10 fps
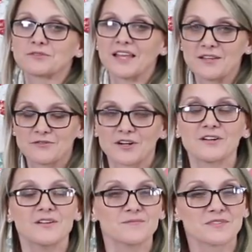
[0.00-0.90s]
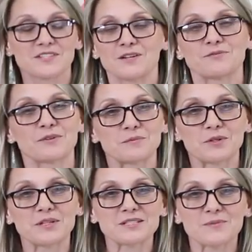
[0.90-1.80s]
flavor. So from
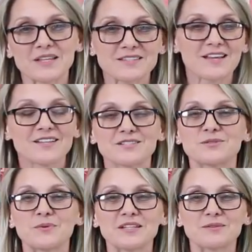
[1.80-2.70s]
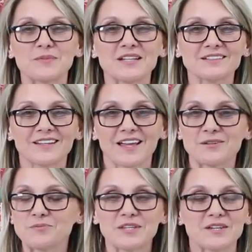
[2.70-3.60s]
Christmas, sweet mint
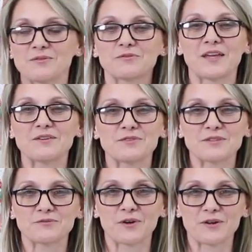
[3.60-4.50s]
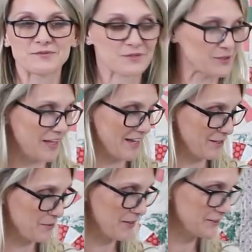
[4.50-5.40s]
can be your favorite Four of July
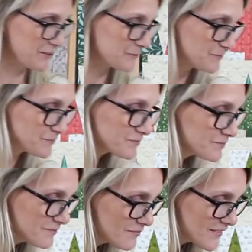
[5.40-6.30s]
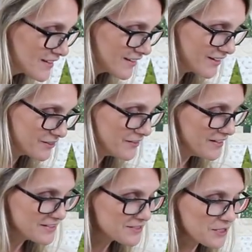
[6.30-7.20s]
quilt. Oh,
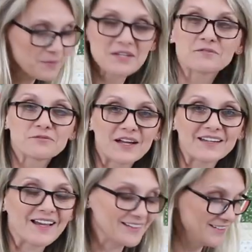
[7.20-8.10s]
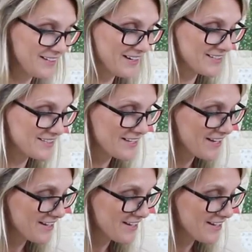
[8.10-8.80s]
so many fun ideas